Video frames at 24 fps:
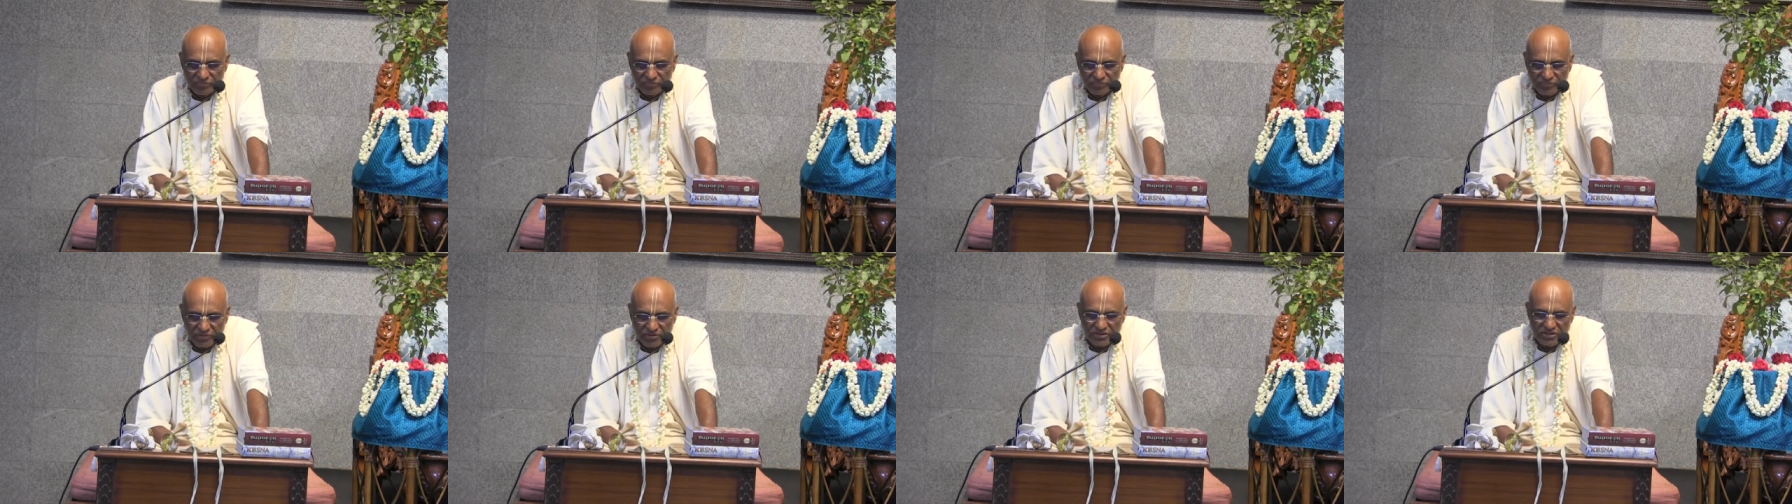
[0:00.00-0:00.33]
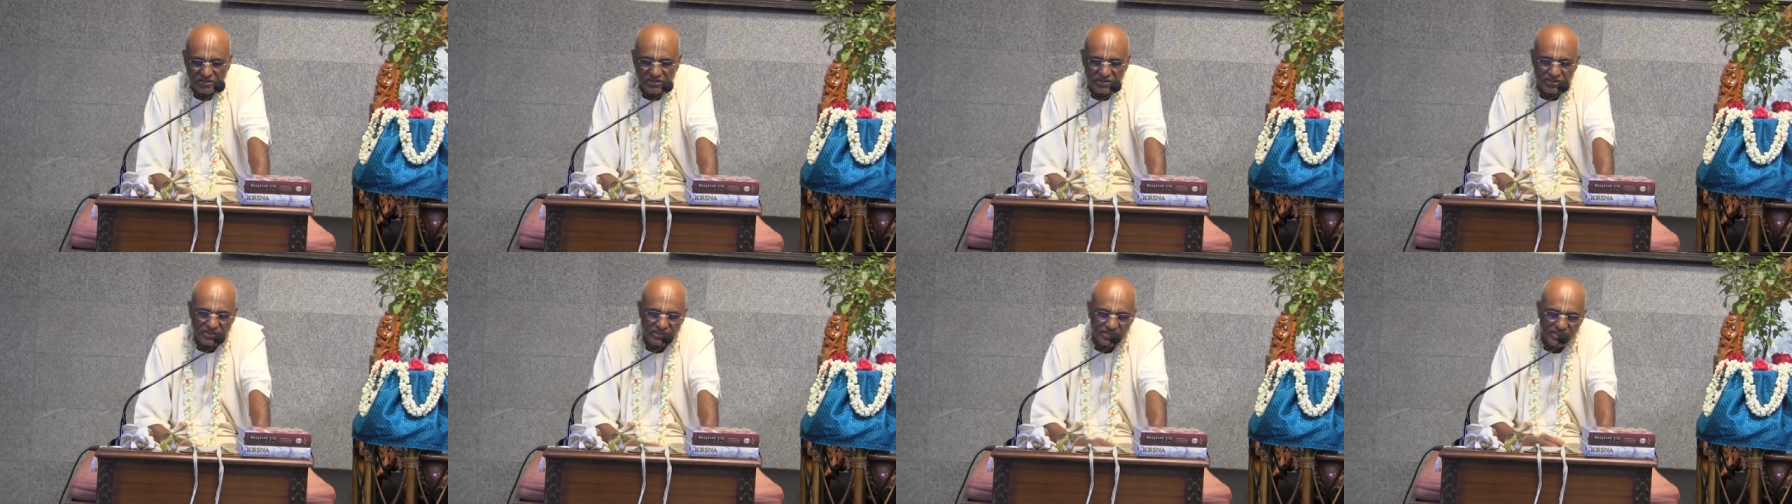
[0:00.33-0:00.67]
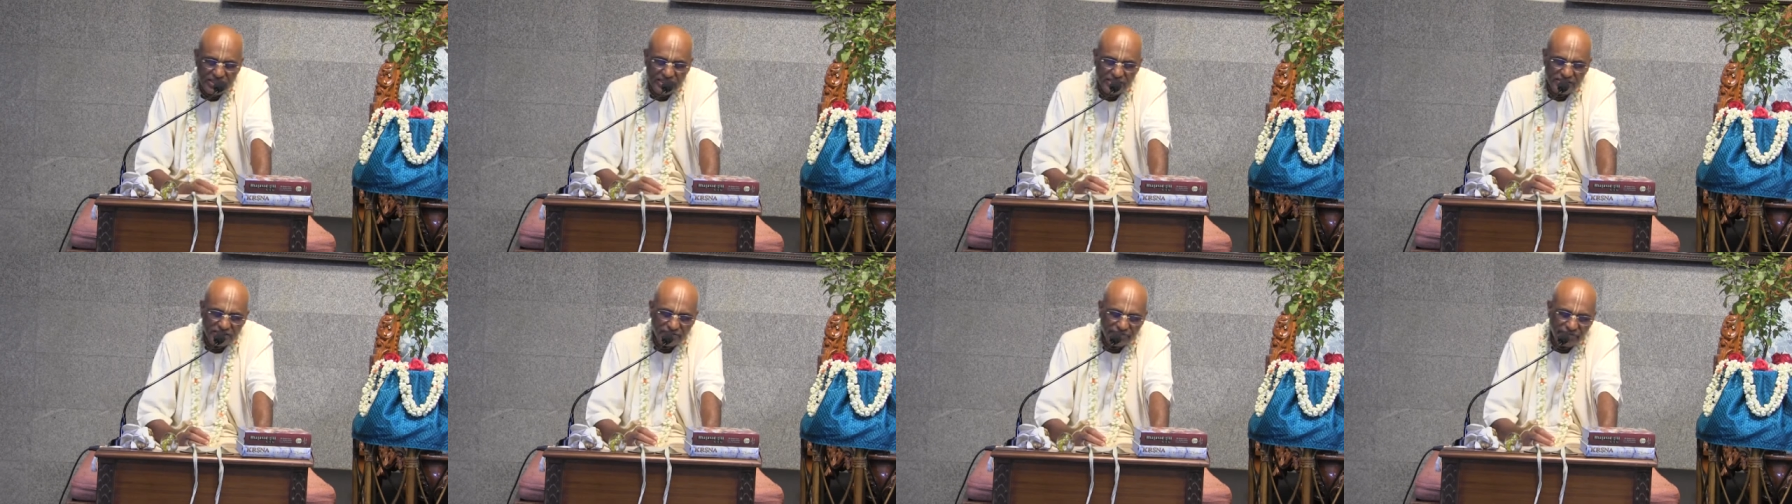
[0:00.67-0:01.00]
This is the
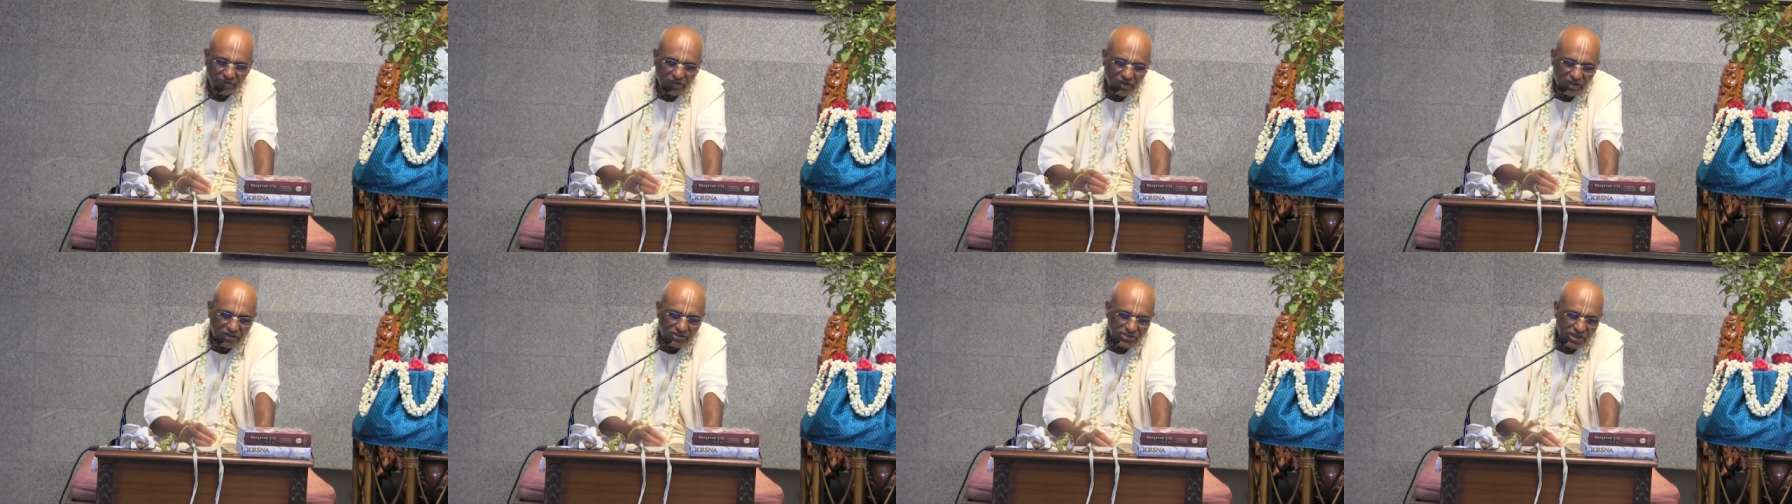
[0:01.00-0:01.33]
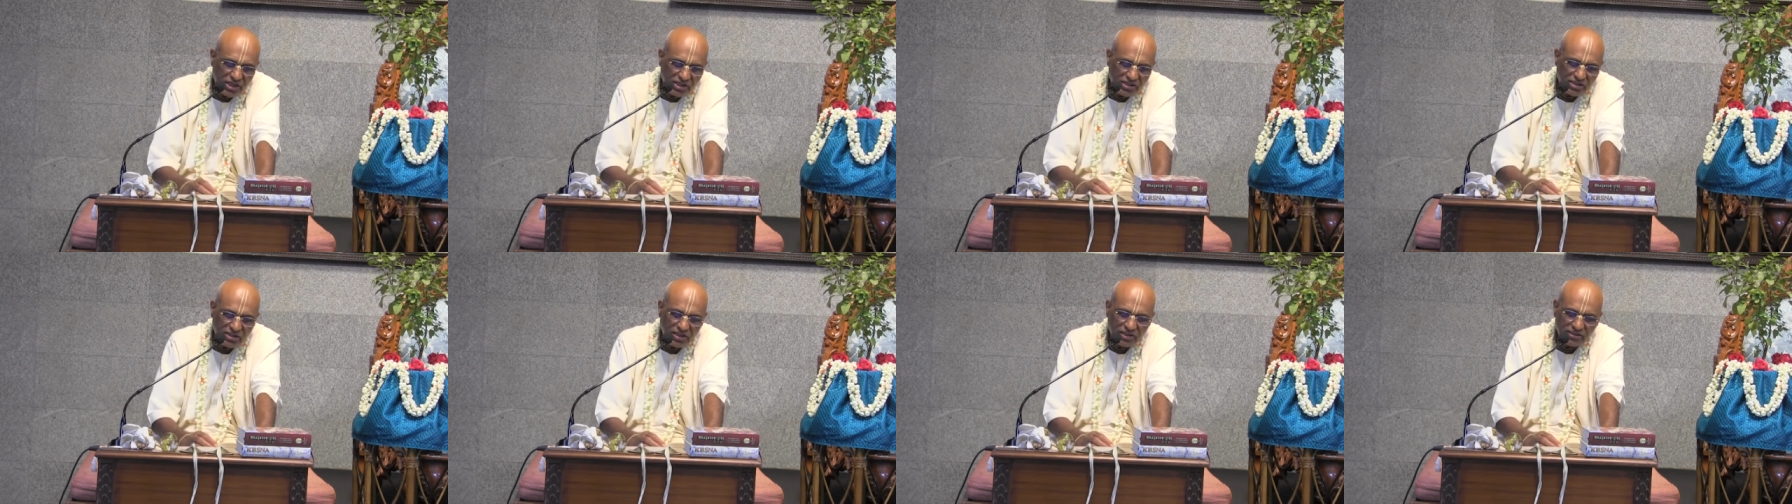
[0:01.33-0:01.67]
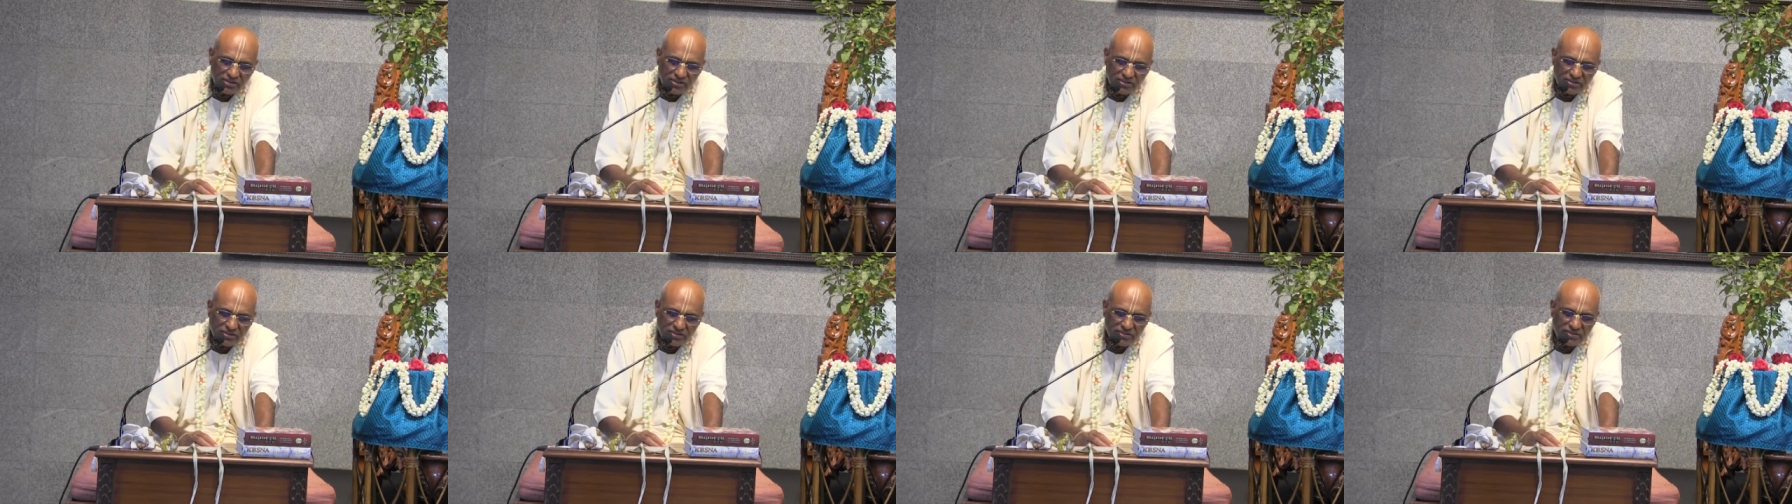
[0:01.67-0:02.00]
stage of an acharya,
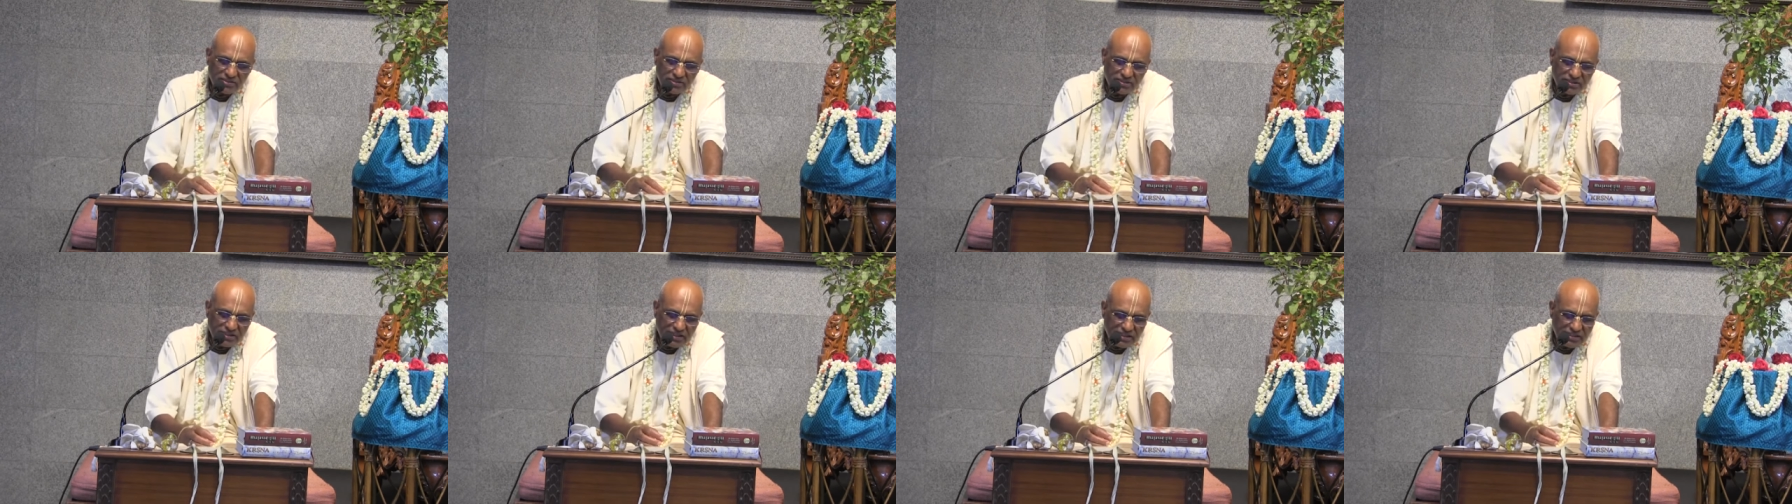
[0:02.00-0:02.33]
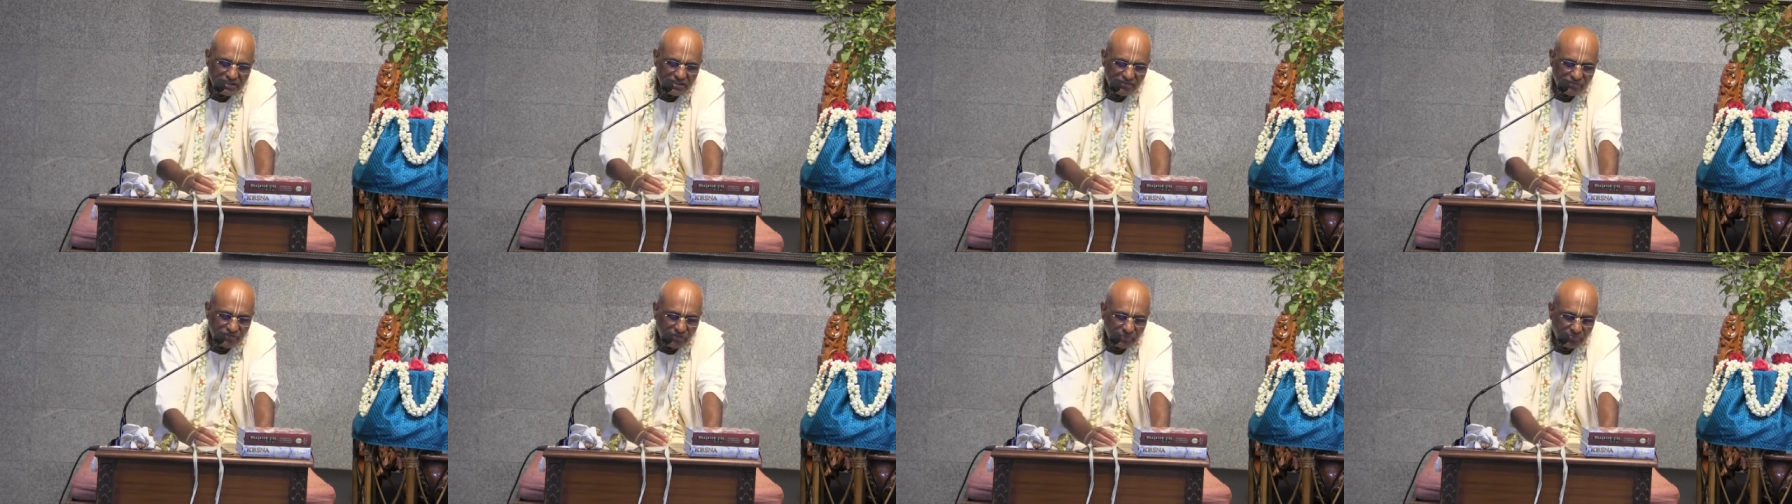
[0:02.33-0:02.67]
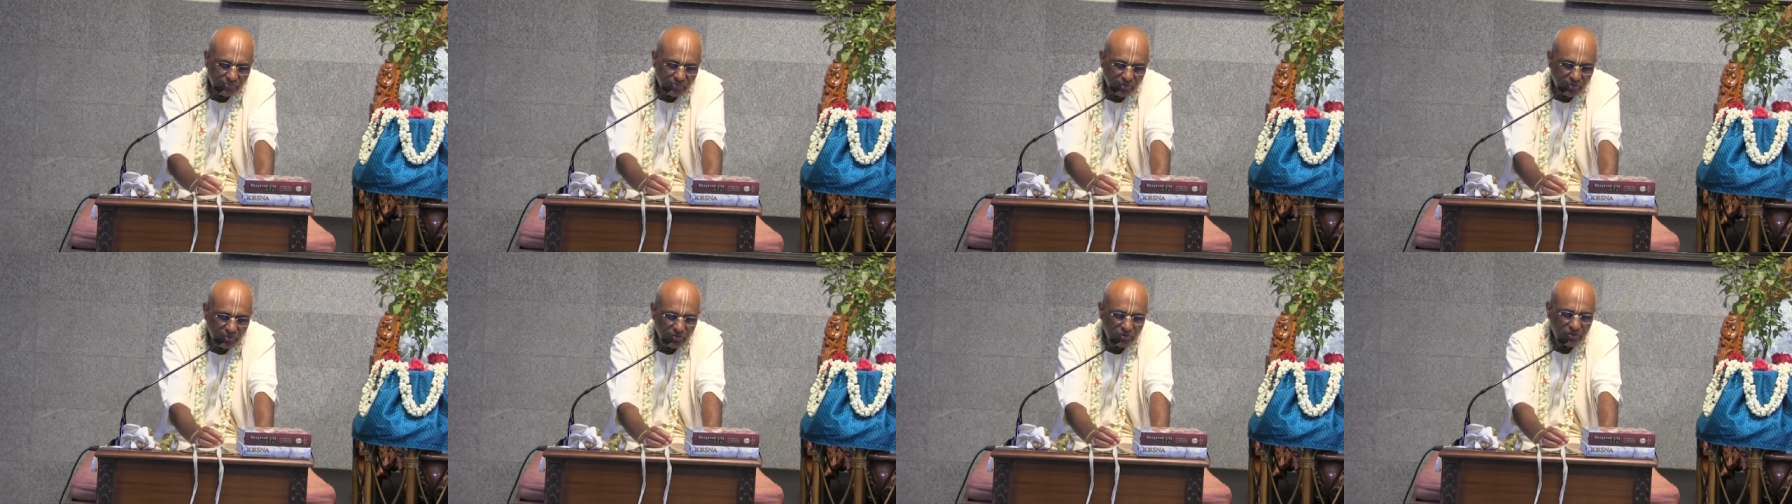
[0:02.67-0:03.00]
this is the stage of a
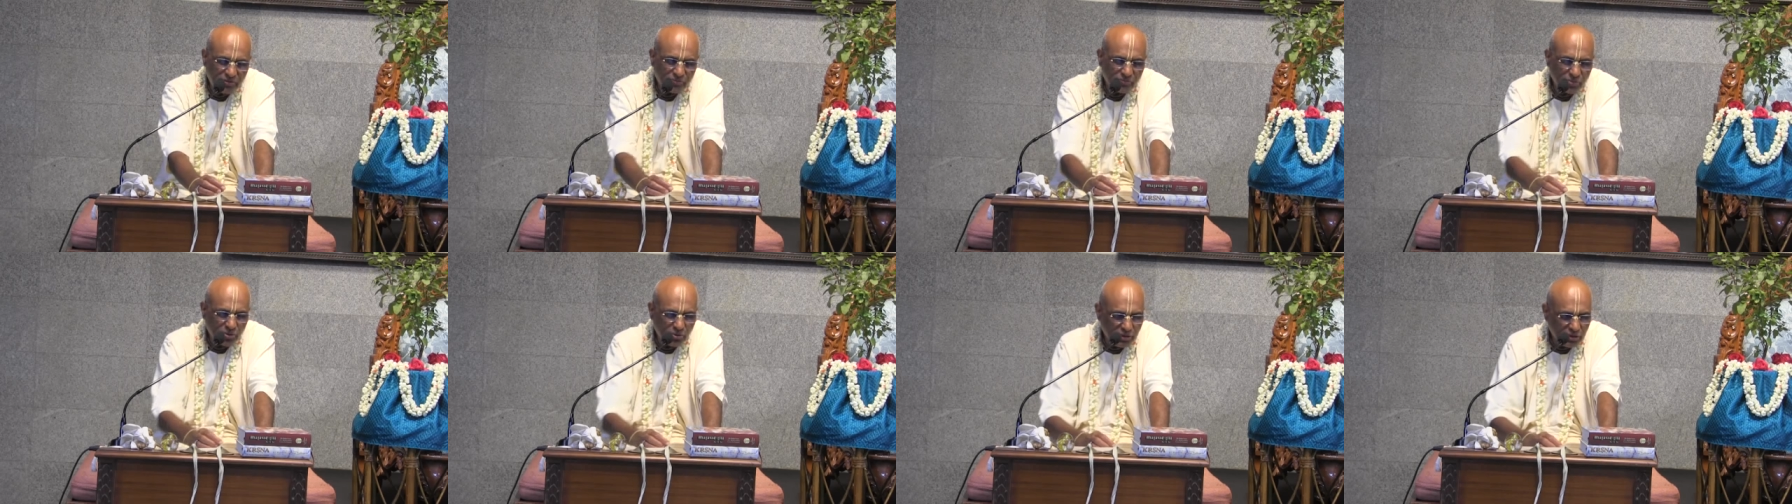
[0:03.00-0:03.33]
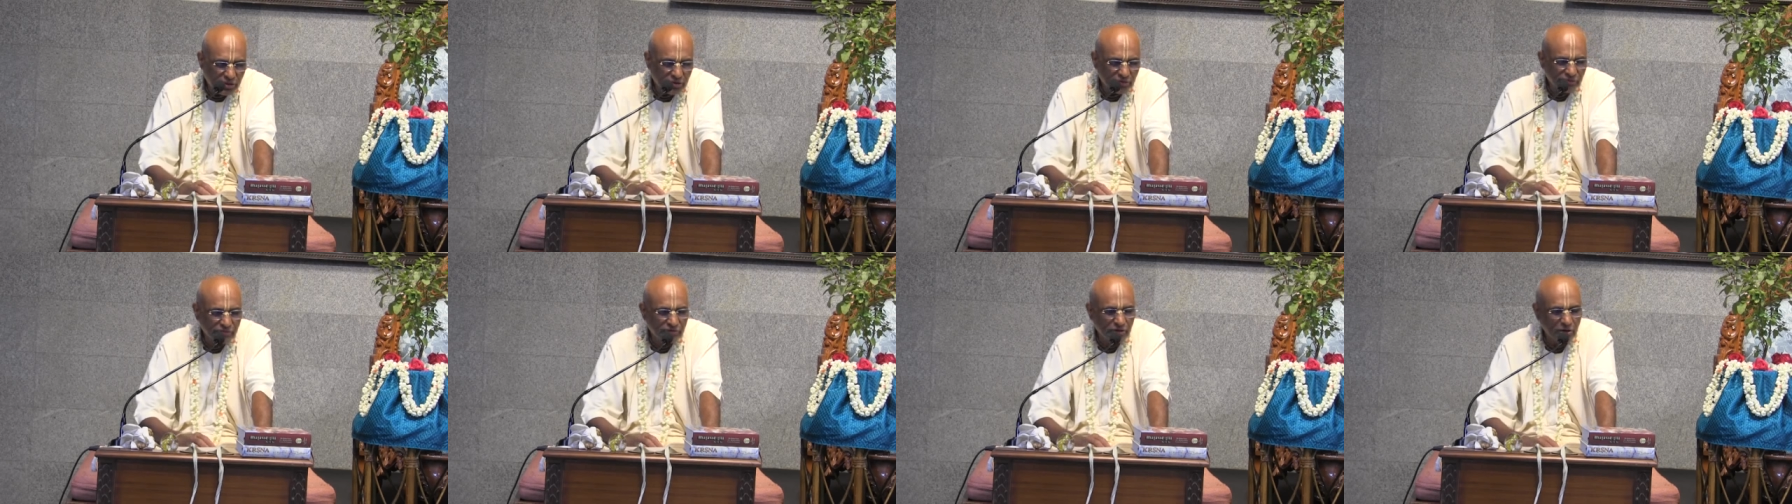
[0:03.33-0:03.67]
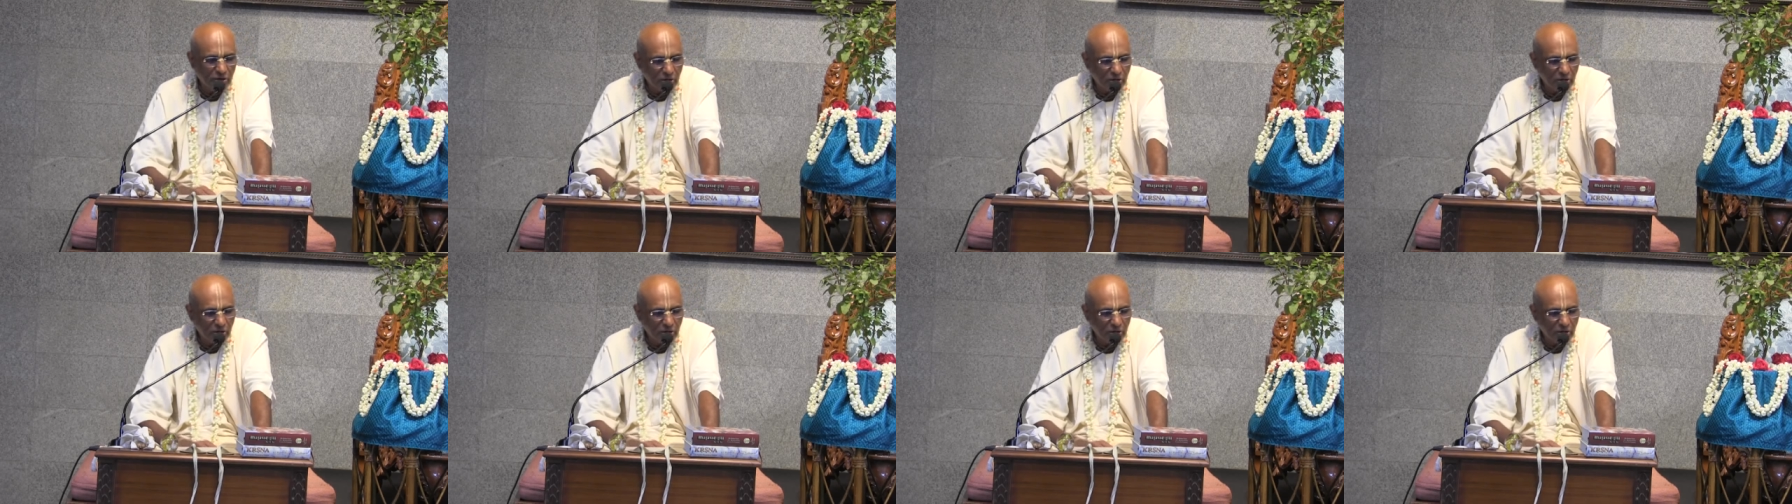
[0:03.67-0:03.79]
pure devotee of the